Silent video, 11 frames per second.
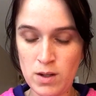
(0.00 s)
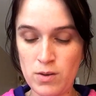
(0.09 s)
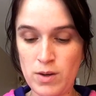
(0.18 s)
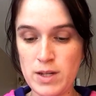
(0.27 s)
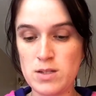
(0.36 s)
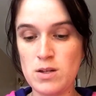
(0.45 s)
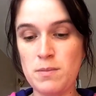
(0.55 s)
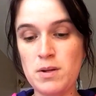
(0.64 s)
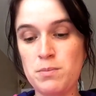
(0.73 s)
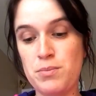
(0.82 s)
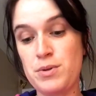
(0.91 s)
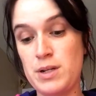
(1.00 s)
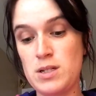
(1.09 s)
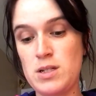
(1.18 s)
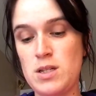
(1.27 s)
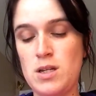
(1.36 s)
Okay, so I'm going to
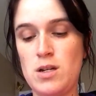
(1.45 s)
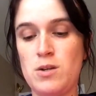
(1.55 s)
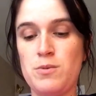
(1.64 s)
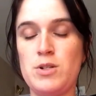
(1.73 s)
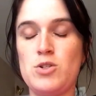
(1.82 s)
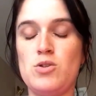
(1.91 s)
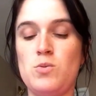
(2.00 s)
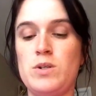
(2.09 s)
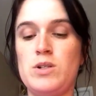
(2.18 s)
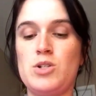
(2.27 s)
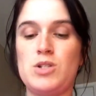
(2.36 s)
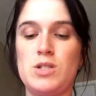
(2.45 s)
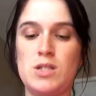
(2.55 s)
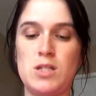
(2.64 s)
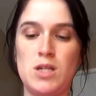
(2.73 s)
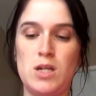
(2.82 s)
print the original one just to
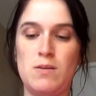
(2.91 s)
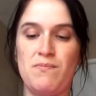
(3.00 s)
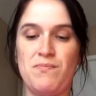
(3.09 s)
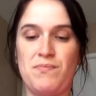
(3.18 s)
see